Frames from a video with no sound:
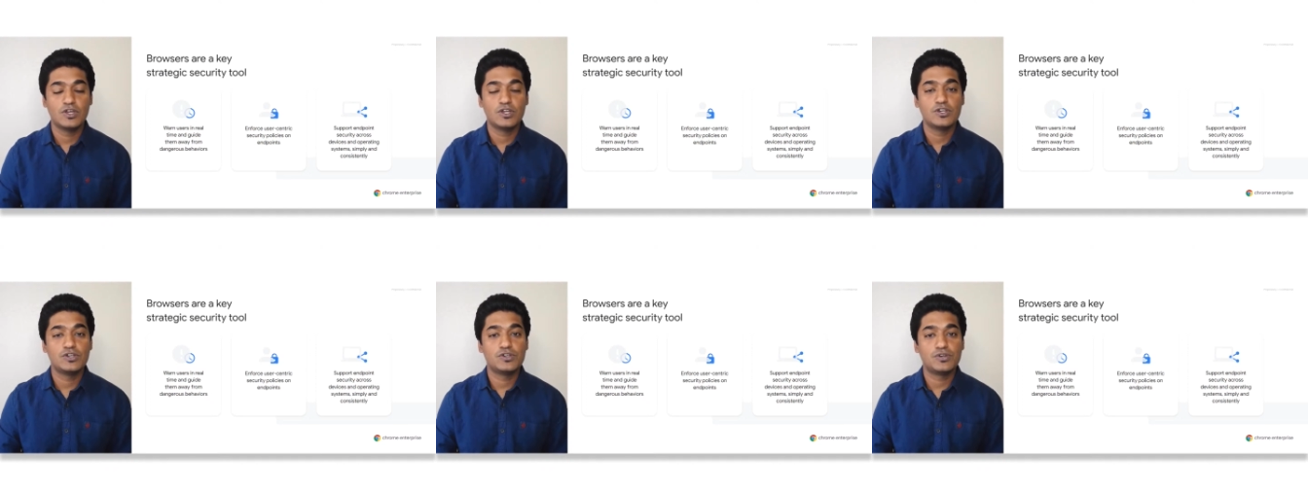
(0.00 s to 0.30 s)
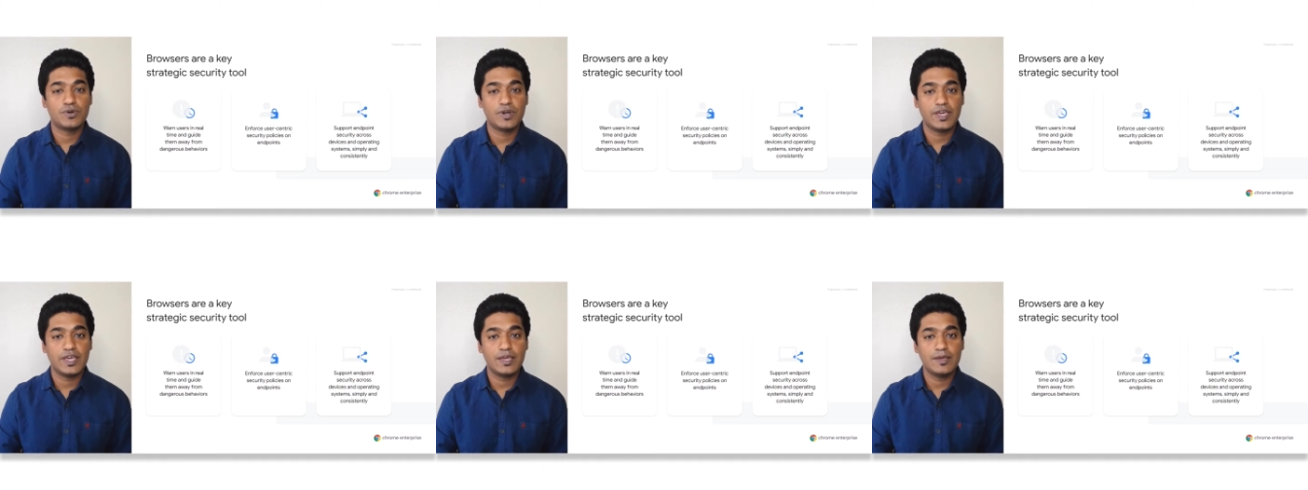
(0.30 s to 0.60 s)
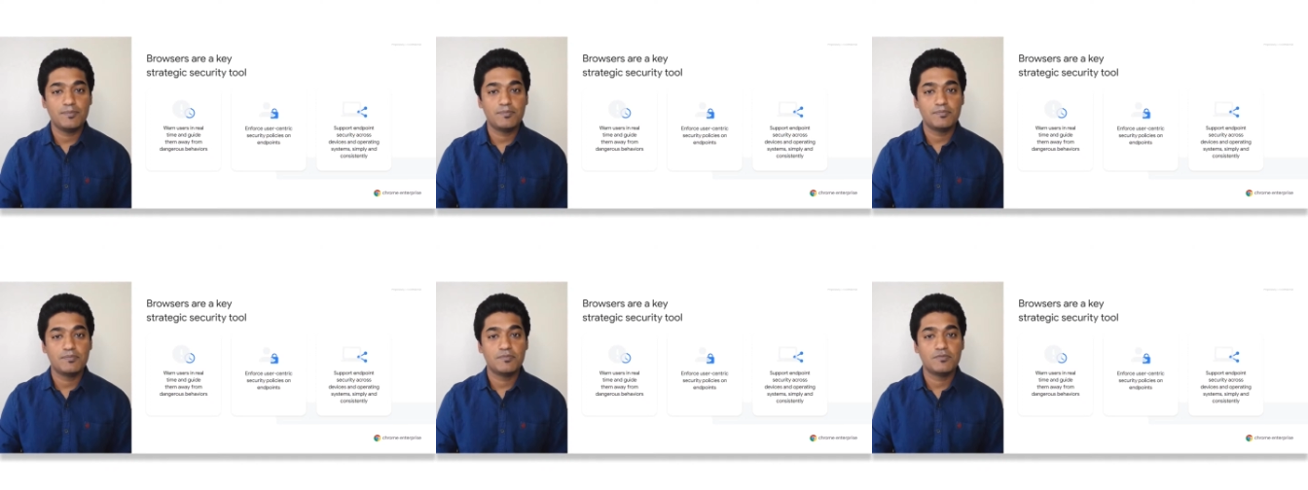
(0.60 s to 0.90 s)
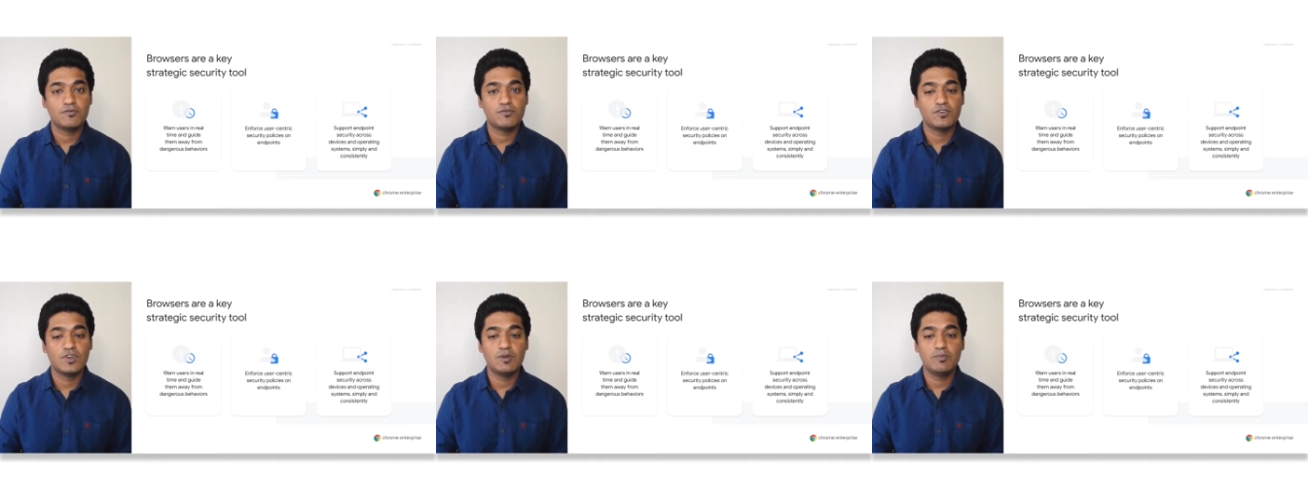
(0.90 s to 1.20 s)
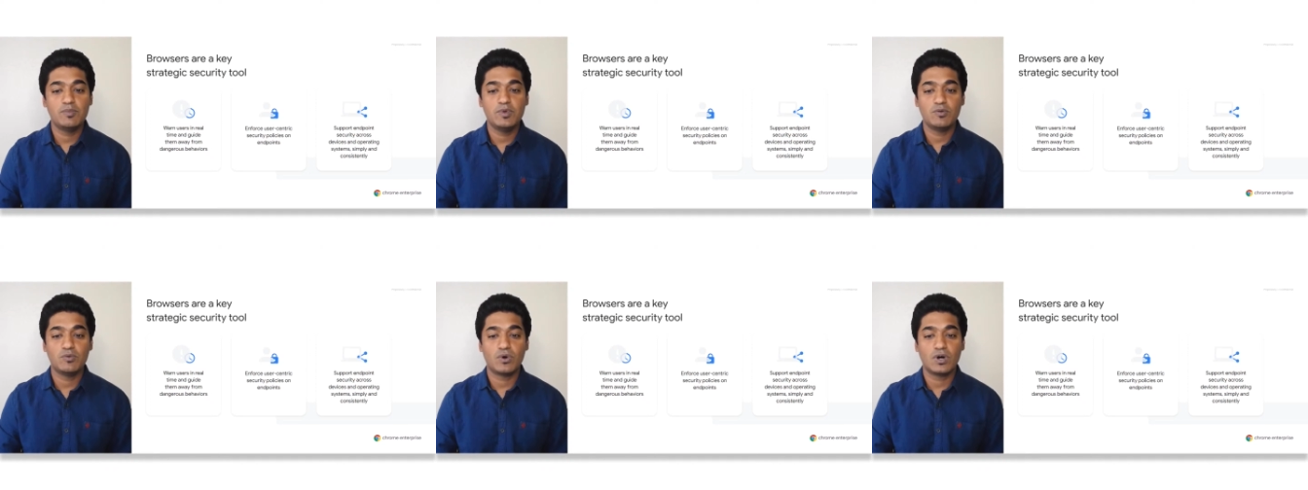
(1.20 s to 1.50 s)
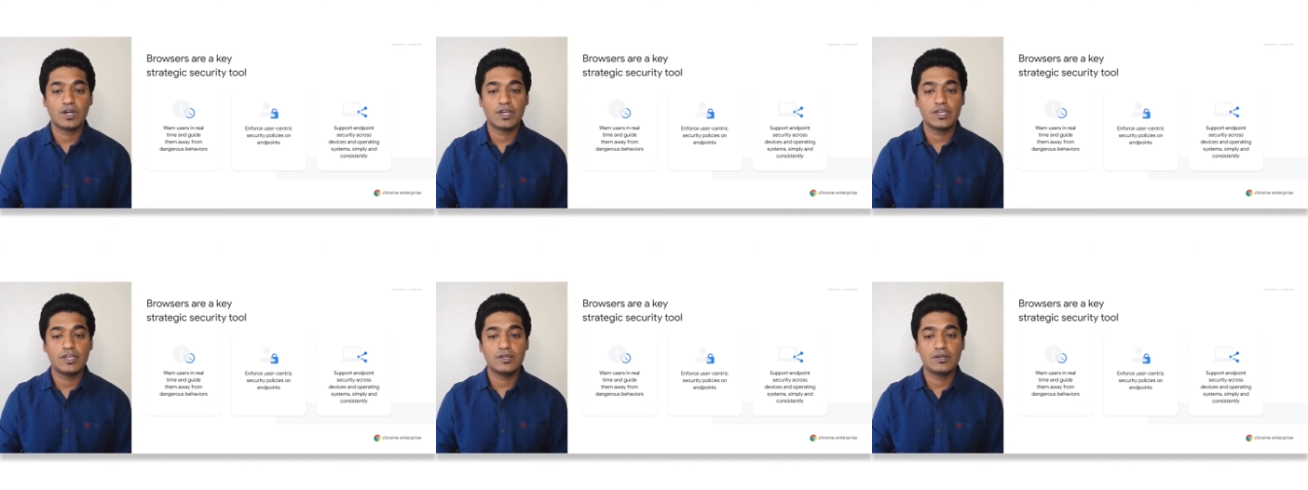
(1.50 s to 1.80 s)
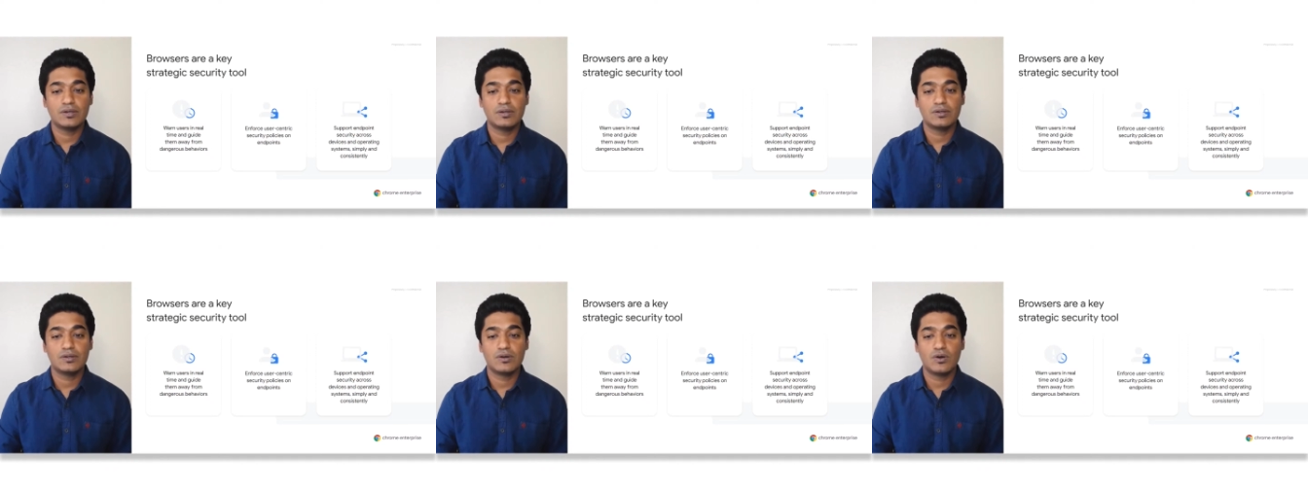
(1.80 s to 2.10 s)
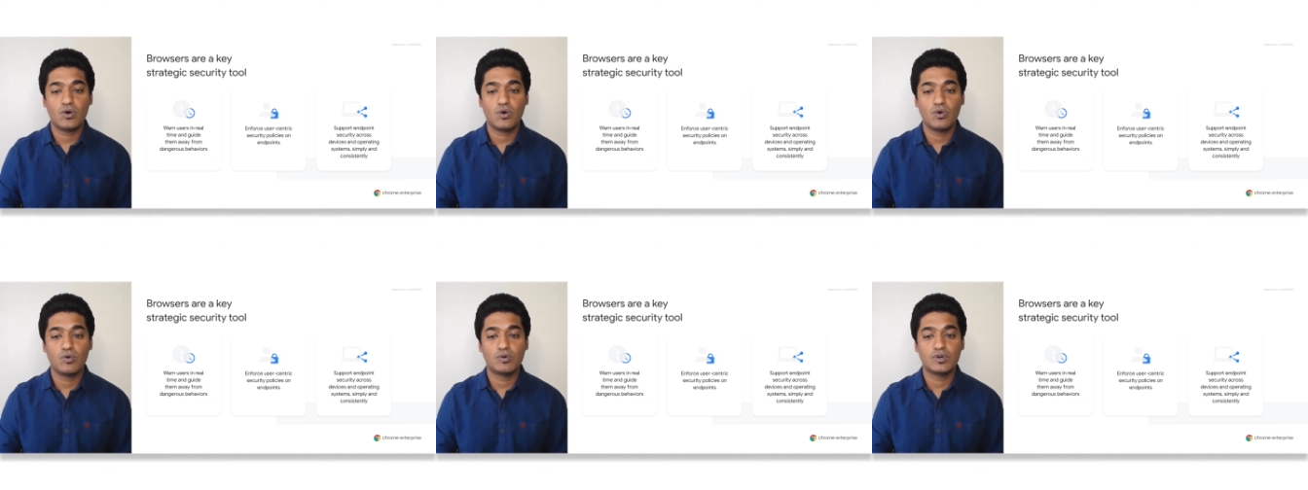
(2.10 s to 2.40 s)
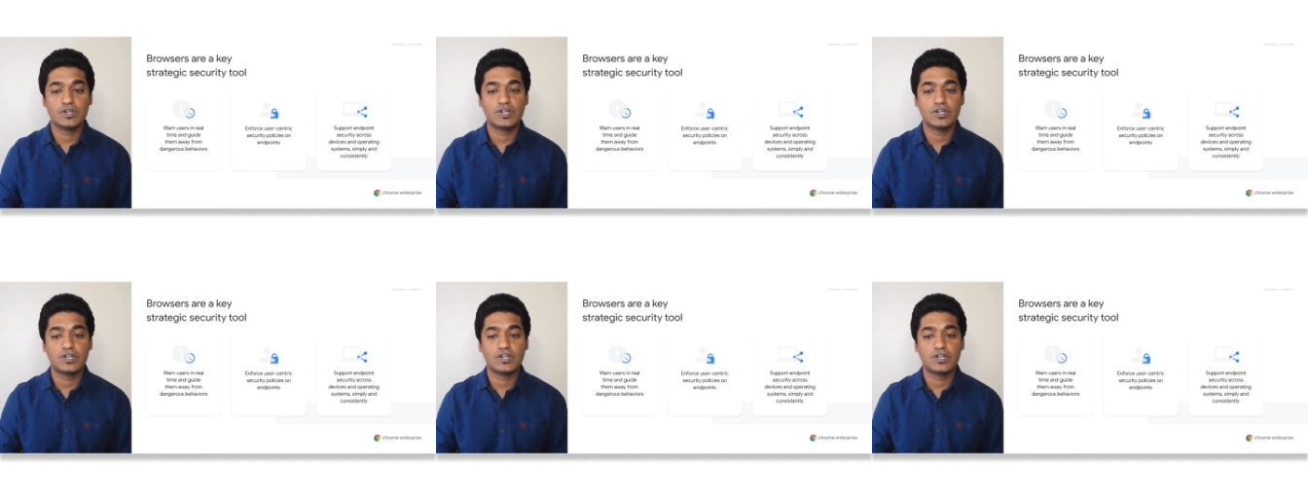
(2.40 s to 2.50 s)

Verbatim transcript: Today, we'll be walking over